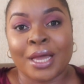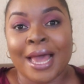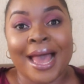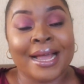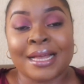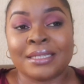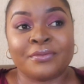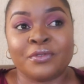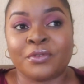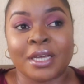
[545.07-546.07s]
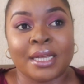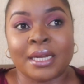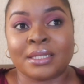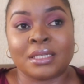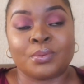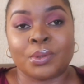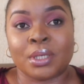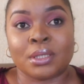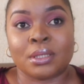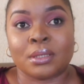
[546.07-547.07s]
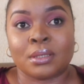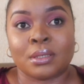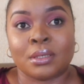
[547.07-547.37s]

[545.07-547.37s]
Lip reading: I can't even forget that experience.